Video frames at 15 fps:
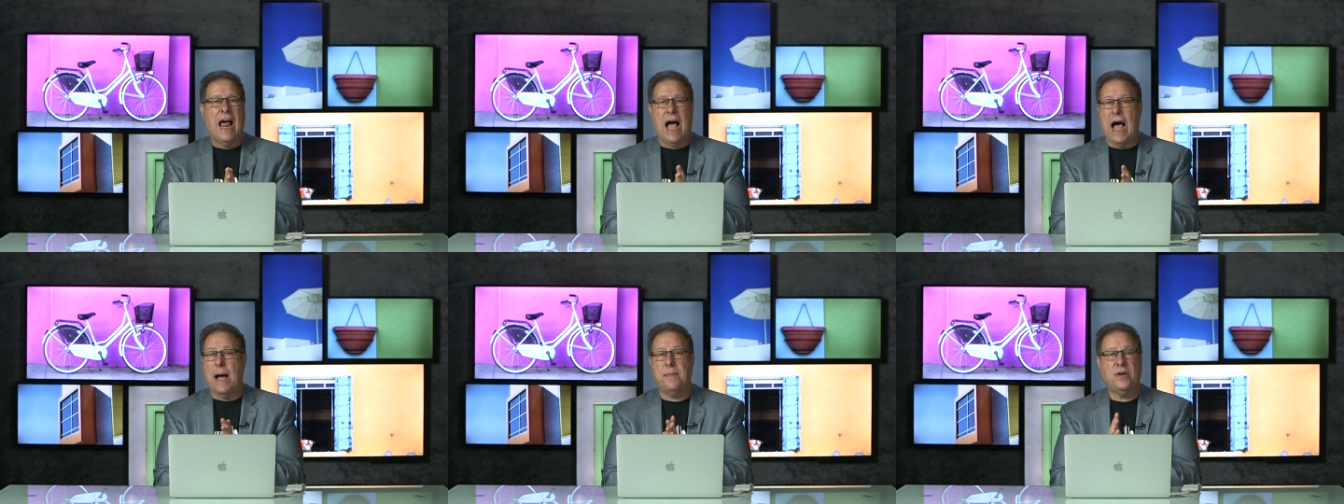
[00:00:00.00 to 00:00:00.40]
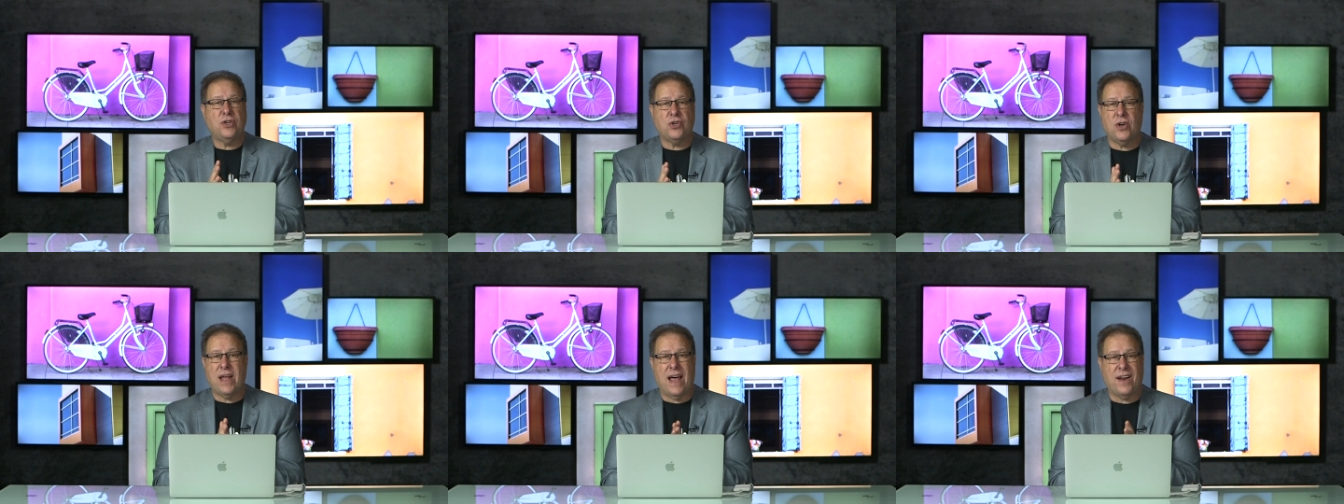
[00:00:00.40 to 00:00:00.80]
I'm going
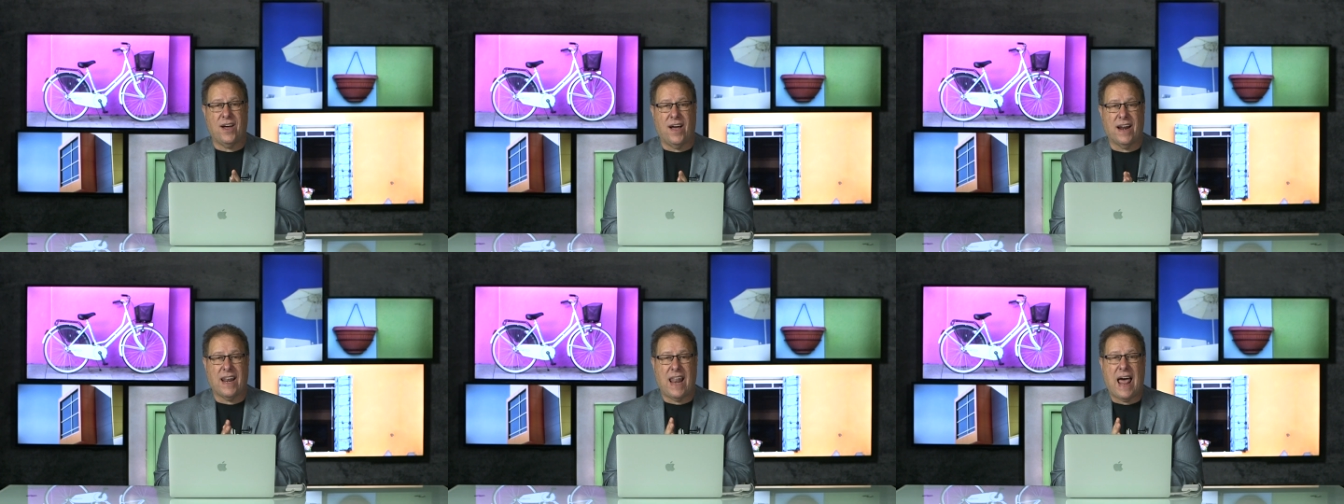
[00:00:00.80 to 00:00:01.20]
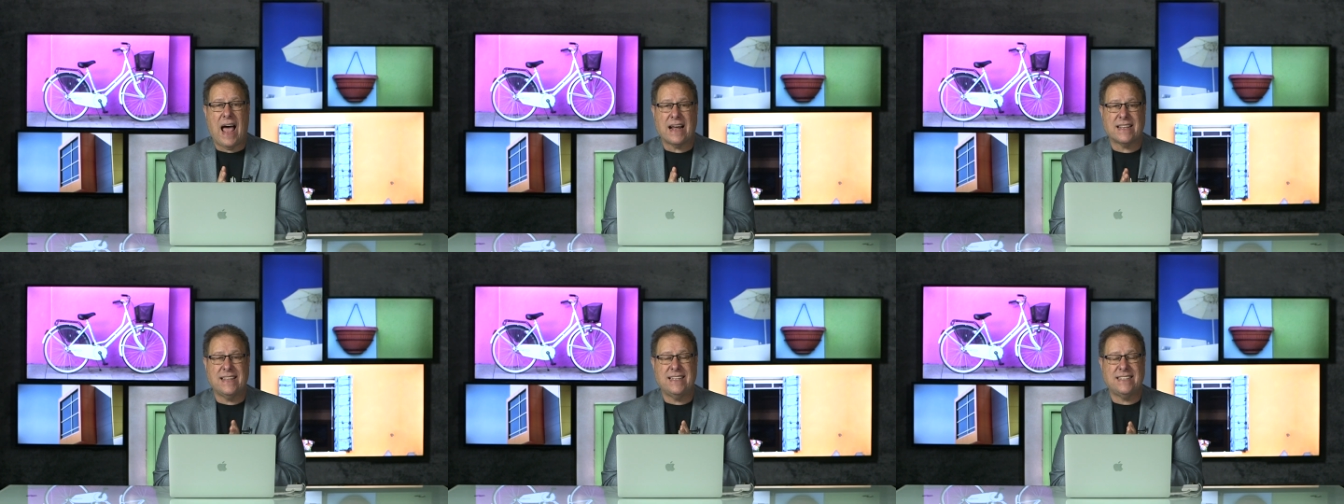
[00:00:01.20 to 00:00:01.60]
to show you how to
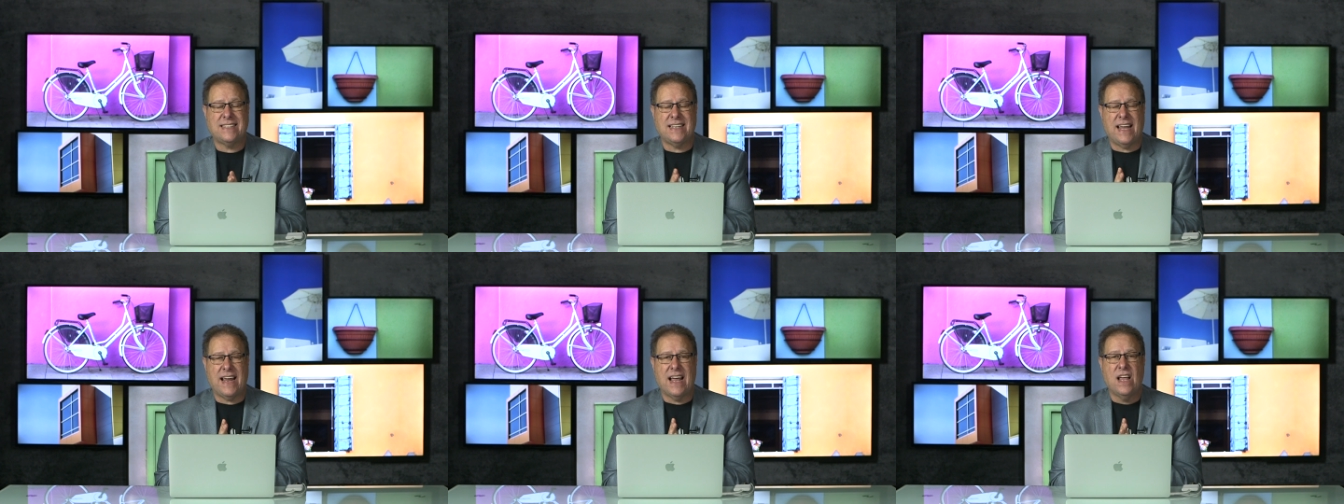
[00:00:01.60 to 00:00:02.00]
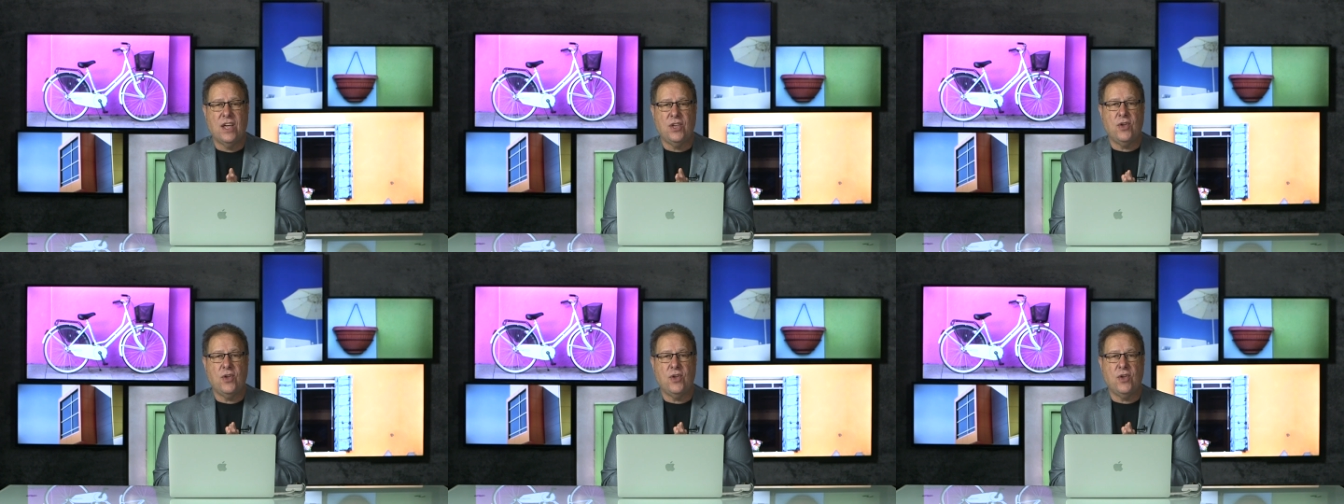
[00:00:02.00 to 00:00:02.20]
unlock this thing.